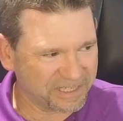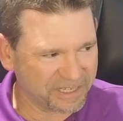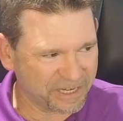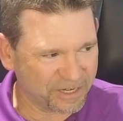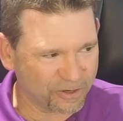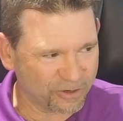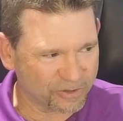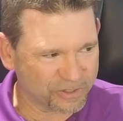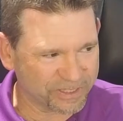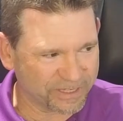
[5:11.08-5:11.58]

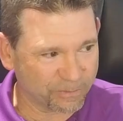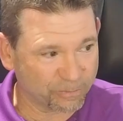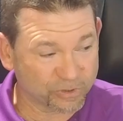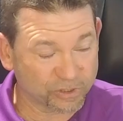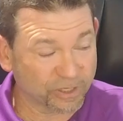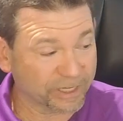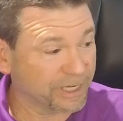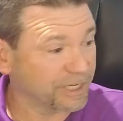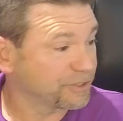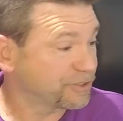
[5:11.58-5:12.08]
years, and I was
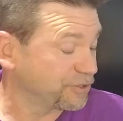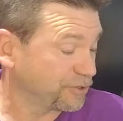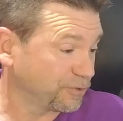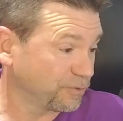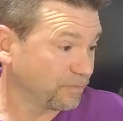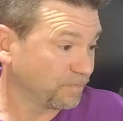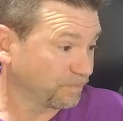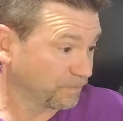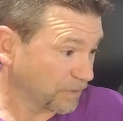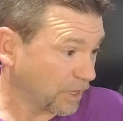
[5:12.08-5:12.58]
looking
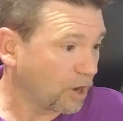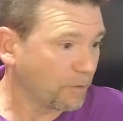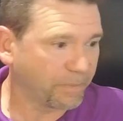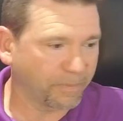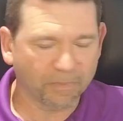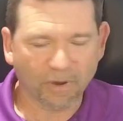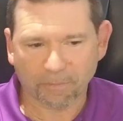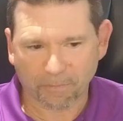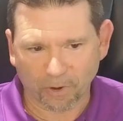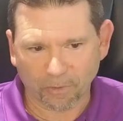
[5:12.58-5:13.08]
to
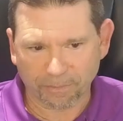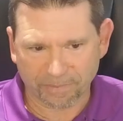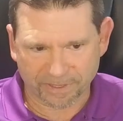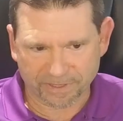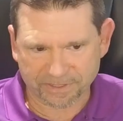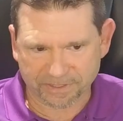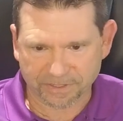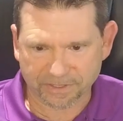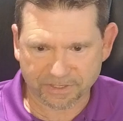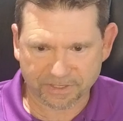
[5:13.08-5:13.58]
open up my own
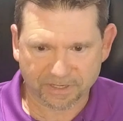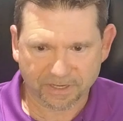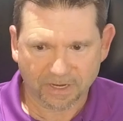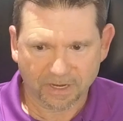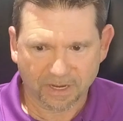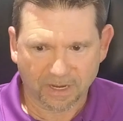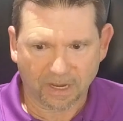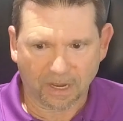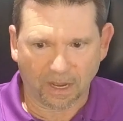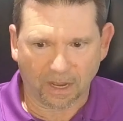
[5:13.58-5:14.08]
business
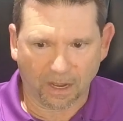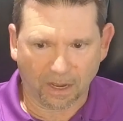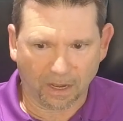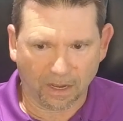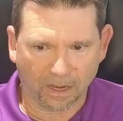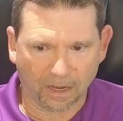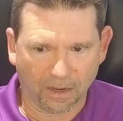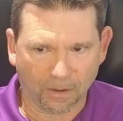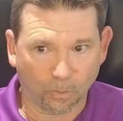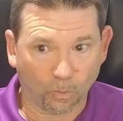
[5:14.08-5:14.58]

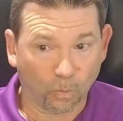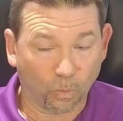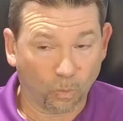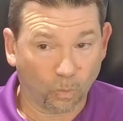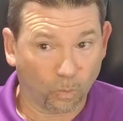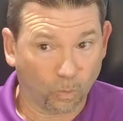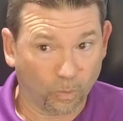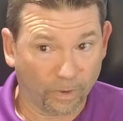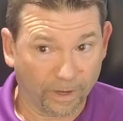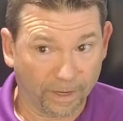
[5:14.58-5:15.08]

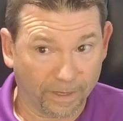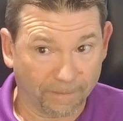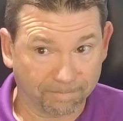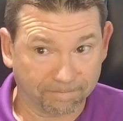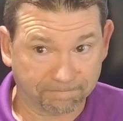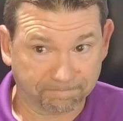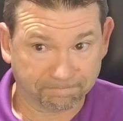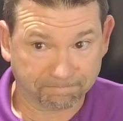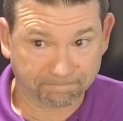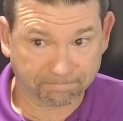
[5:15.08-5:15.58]

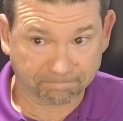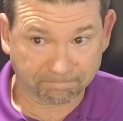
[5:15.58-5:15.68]
when,